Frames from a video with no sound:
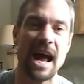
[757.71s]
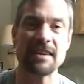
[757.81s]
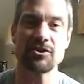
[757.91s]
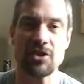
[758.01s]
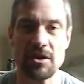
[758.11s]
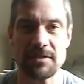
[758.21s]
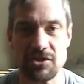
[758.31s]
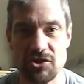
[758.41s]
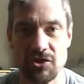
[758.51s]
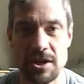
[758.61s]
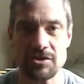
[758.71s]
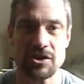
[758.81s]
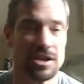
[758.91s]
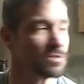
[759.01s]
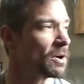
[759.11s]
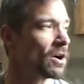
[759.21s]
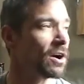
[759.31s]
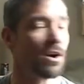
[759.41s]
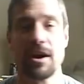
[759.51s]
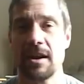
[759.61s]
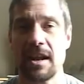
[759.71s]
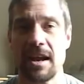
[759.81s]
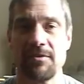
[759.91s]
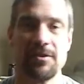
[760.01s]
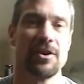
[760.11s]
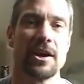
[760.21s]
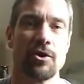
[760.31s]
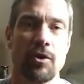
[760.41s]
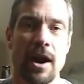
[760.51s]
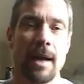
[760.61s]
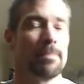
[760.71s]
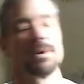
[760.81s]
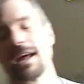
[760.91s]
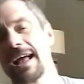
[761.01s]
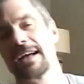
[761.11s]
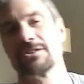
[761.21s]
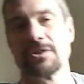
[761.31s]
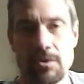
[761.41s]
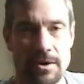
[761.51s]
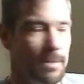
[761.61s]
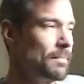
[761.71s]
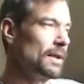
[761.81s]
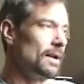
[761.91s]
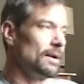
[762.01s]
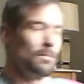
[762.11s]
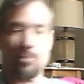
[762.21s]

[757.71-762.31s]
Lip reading: I deserve this cheeseburger, and then I feel like crap. But I actually don't eat meat anymore.